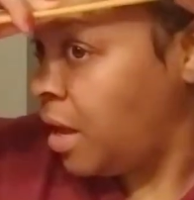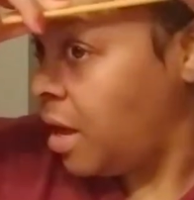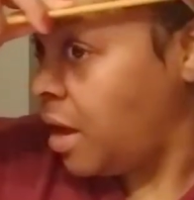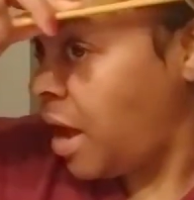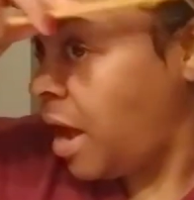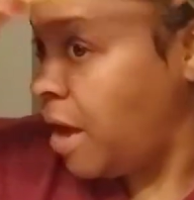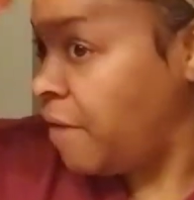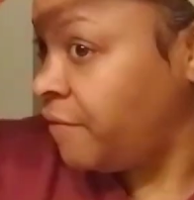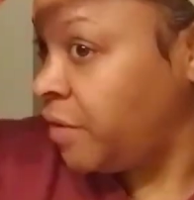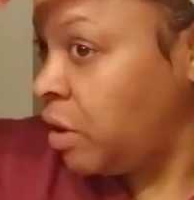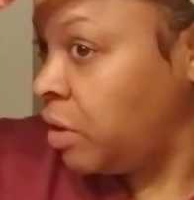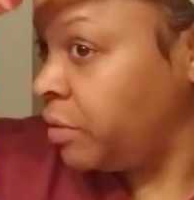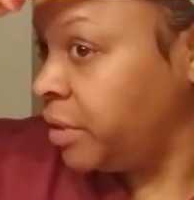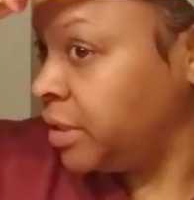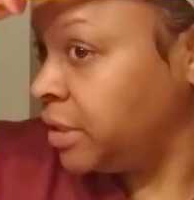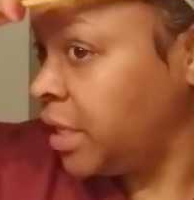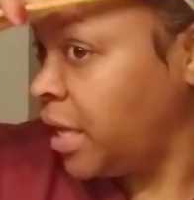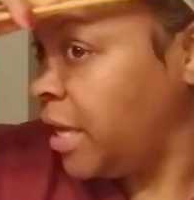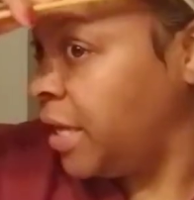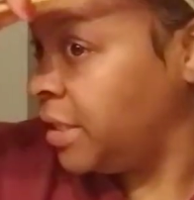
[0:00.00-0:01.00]
I've
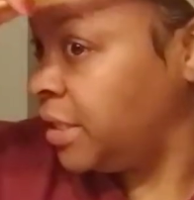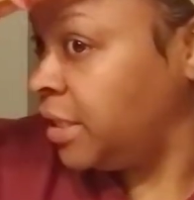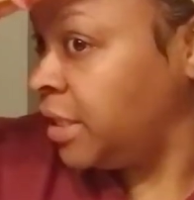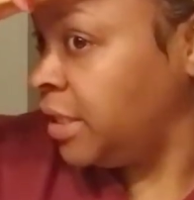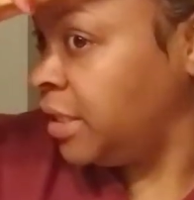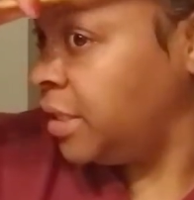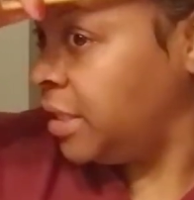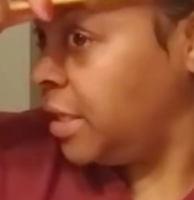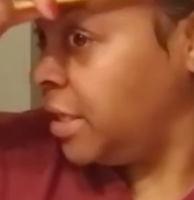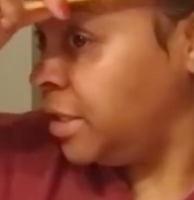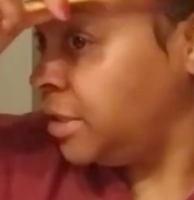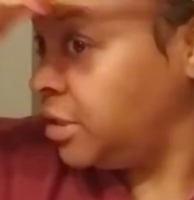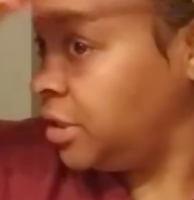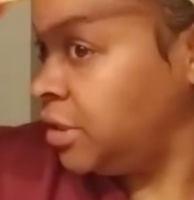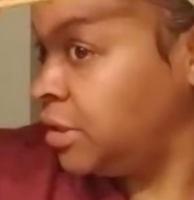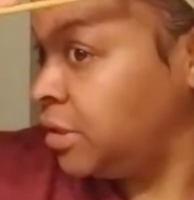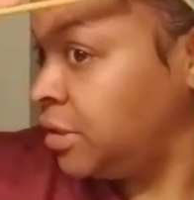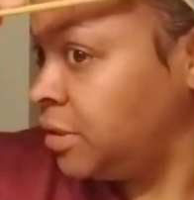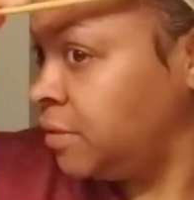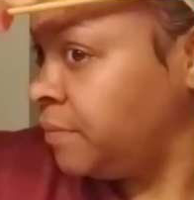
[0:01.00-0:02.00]
always had thin
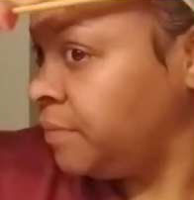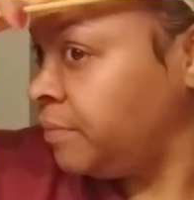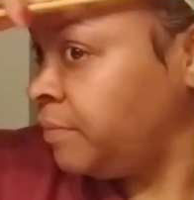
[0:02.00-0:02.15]
edges.